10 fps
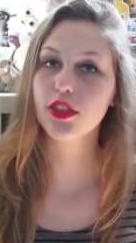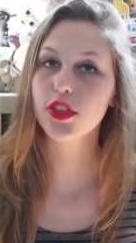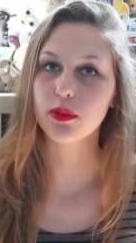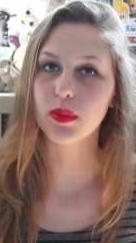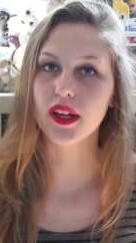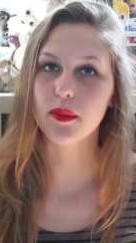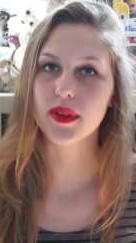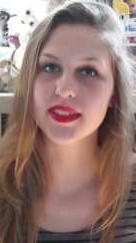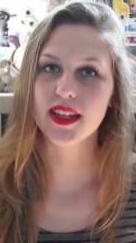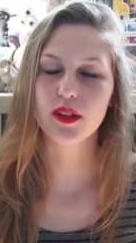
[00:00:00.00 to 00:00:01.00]
third book I'm
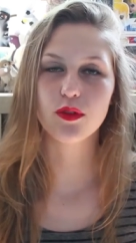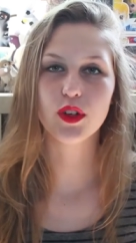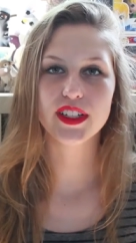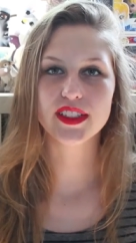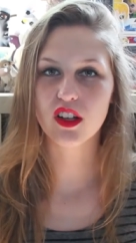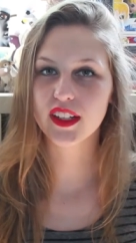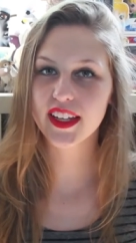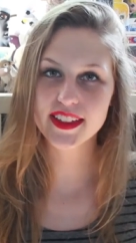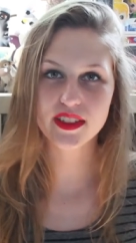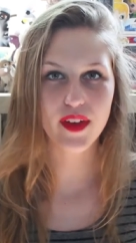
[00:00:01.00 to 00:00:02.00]
excited for is called Kids of